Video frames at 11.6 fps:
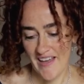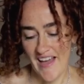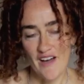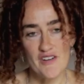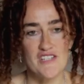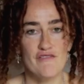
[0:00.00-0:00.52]

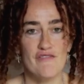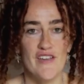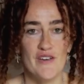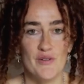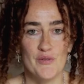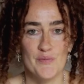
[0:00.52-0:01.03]
How does it
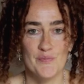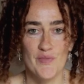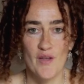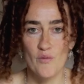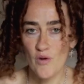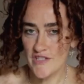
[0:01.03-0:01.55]
feel?
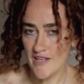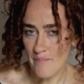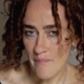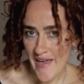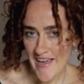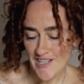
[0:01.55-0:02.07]
What's it
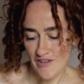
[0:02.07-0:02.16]
made